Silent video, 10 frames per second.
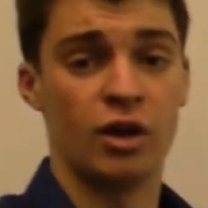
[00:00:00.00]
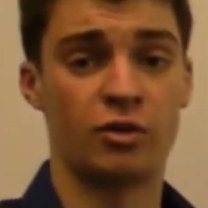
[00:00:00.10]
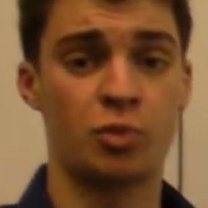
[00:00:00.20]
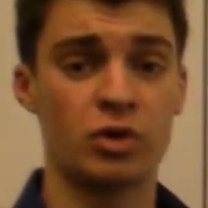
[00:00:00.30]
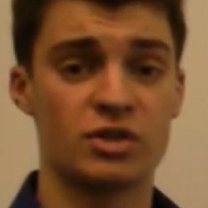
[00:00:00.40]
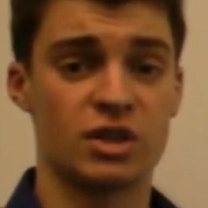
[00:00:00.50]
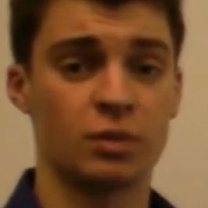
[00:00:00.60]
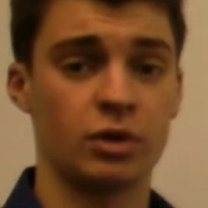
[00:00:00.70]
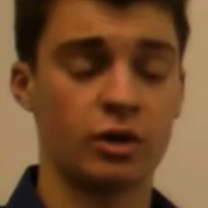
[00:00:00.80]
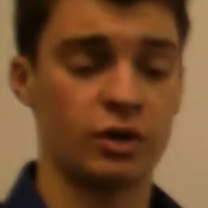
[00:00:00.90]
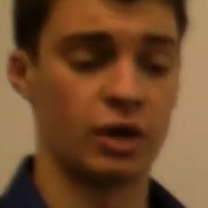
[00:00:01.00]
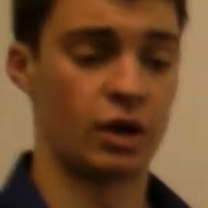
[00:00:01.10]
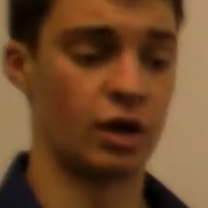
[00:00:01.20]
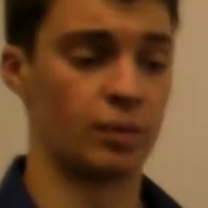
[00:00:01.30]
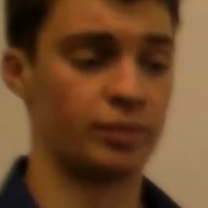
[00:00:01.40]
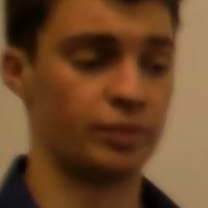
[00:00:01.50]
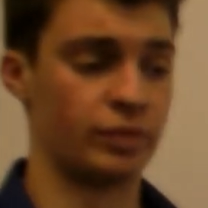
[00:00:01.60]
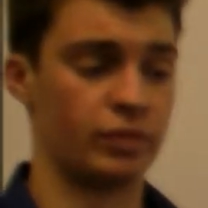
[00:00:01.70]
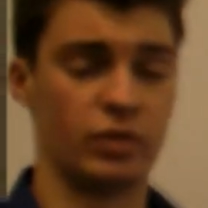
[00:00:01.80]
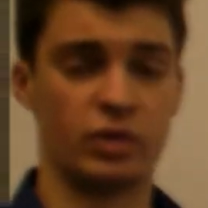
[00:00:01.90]
It's pretty similar,
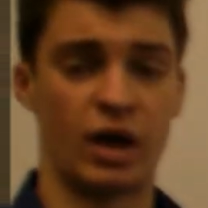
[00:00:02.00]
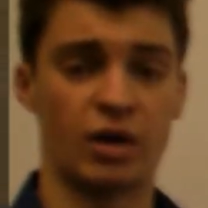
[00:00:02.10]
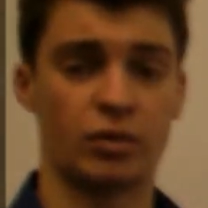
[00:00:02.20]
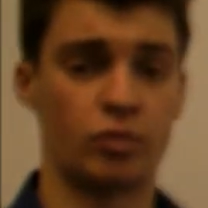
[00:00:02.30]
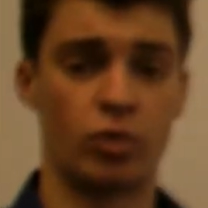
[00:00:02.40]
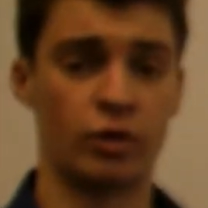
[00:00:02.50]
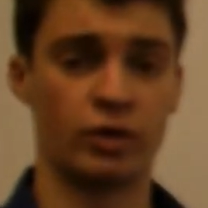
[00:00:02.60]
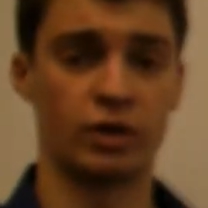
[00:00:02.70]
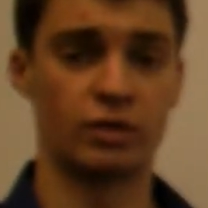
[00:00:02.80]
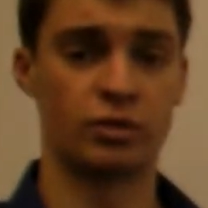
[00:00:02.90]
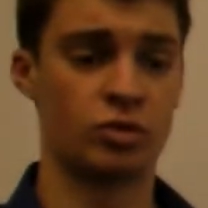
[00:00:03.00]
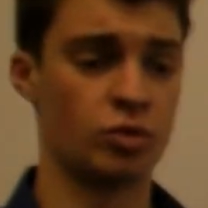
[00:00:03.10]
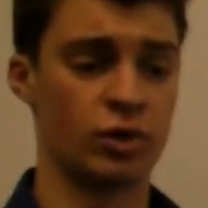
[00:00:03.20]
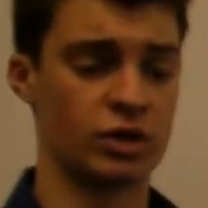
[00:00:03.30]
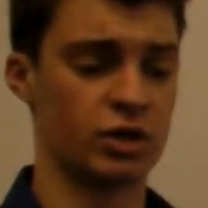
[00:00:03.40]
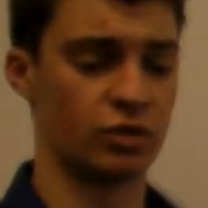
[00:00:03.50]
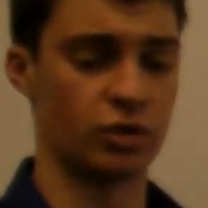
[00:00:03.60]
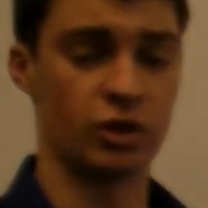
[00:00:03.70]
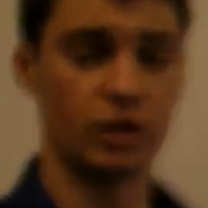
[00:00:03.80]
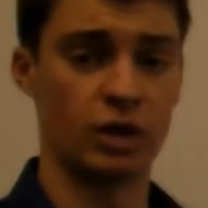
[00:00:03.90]
not really too much
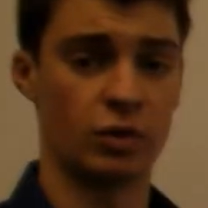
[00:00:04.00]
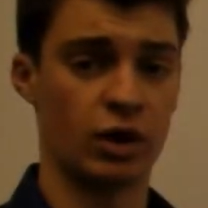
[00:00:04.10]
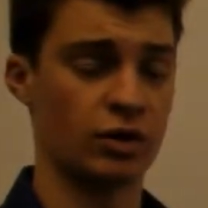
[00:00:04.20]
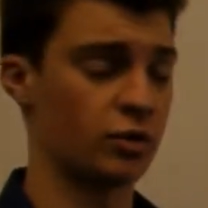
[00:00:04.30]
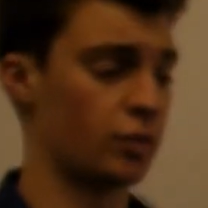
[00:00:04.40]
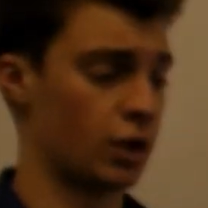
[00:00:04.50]
different in any ways.